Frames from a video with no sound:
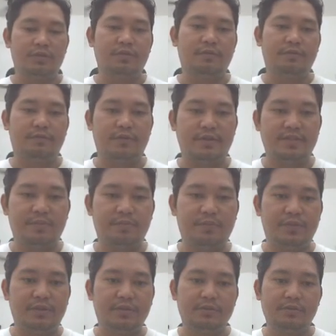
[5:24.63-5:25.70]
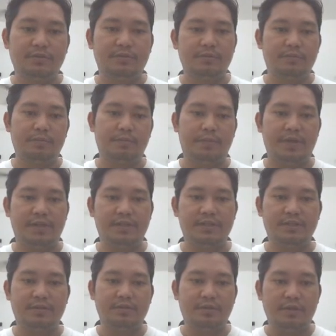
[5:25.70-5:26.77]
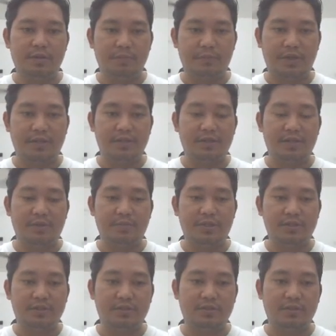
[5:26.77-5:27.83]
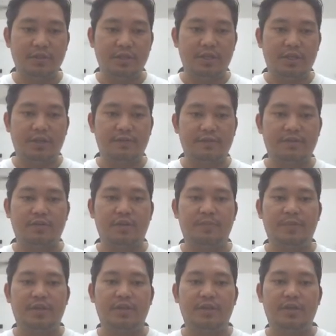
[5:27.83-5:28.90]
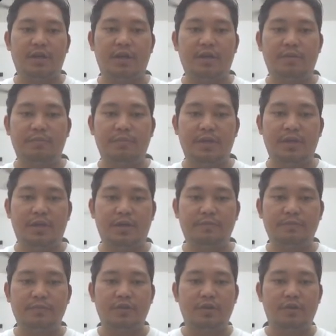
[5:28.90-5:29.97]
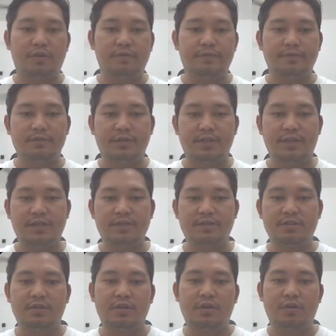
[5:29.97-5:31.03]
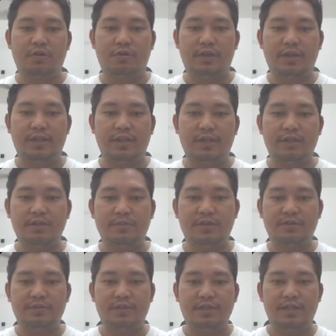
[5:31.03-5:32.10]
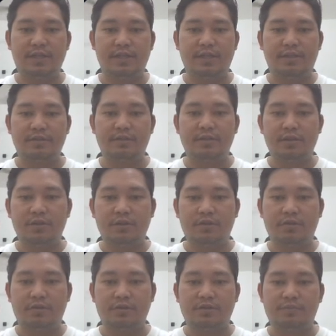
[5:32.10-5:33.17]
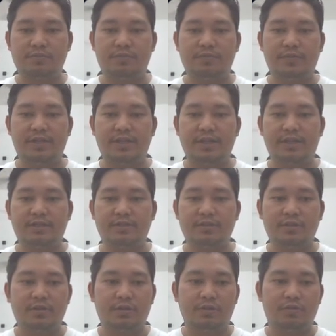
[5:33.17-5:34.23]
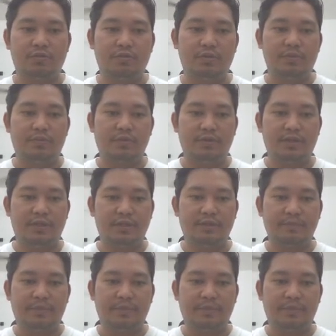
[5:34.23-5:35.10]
For example, panels, panel damage. If the solar panel are made up of glass or any other material that can cause leakage to the product,